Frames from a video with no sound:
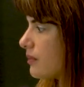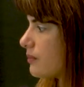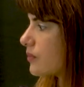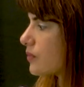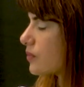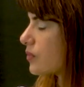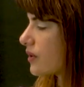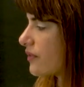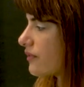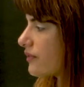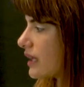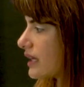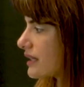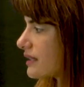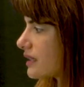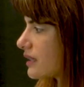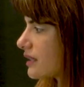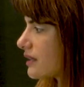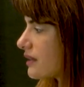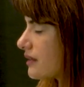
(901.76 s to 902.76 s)

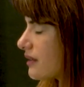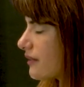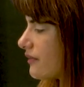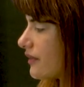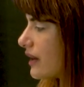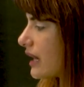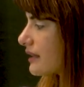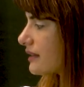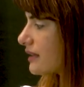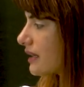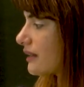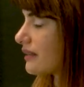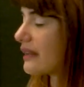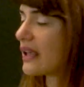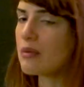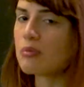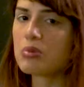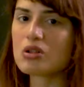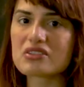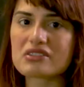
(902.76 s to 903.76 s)
reflecting the fact that
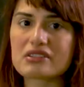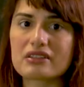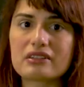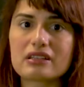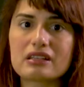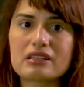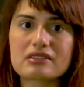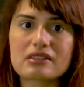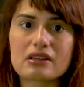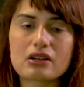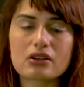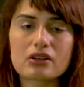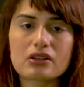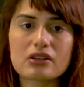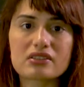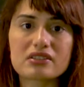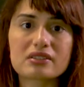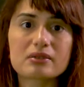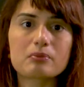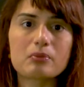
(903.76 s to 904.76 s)
labels in these
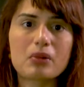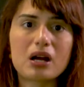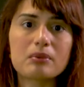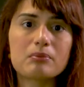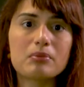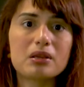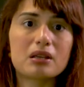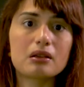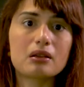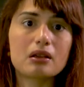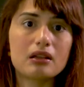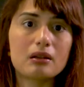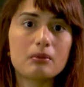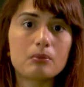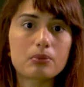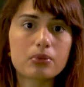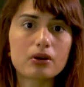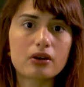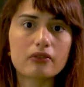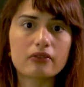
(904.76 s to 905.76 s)
areas might be
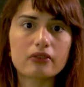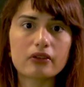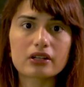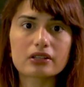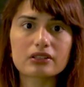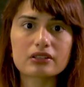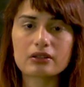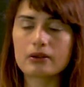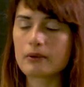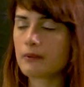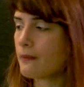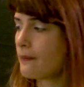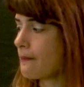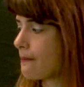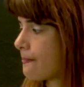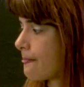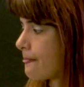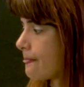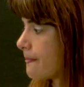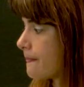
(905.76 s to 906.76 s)
imperfect.
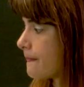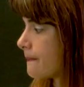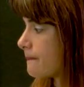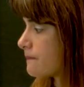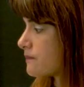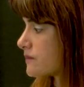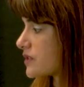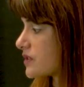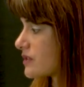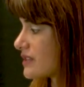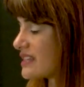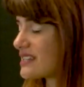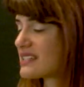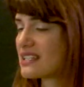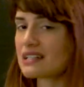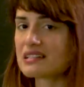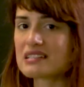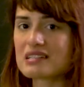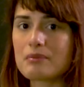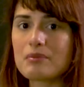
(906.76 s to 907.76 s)
So this
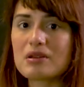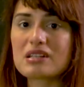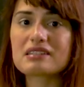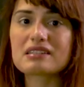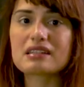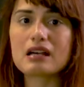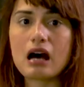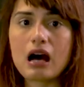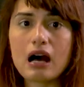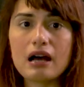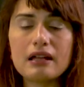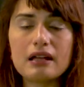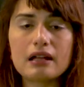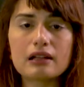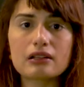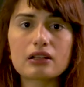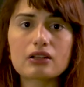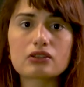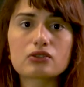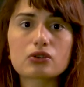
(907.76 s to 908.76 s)
exhibits high
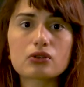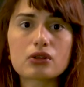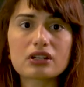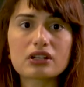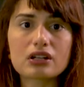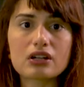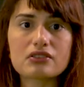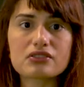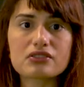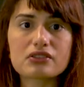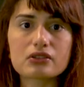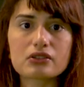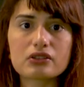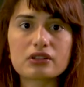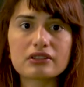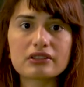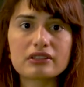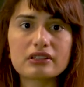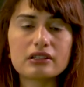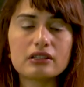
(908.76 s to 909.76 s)
eleatoric
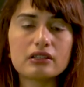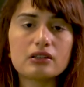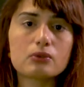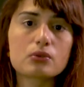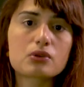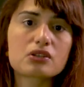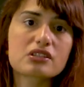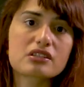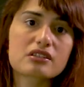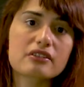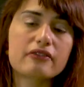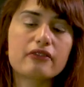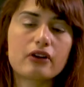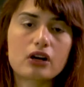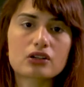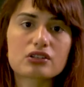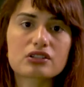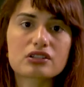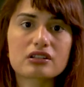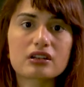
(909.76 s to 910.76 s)
uncertainty, which is a
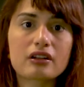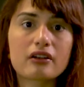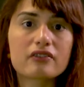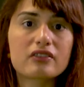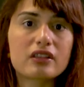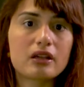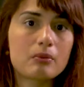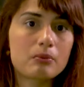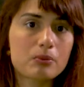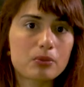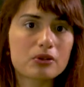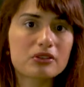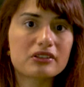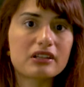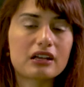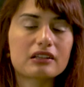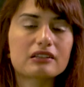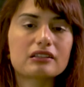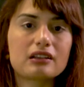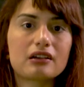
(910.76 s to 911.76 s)
function of the input
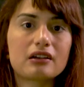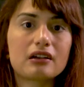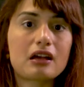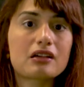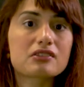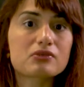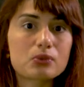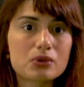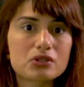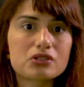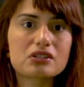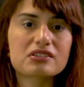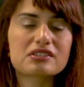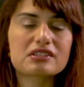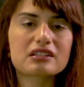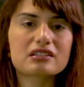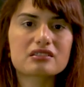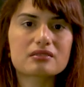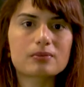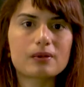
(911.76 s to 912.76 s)
data, as we just
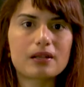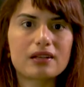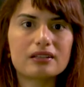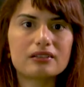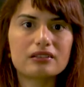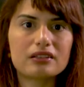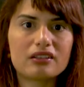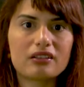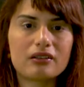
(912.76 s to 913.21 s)
explained.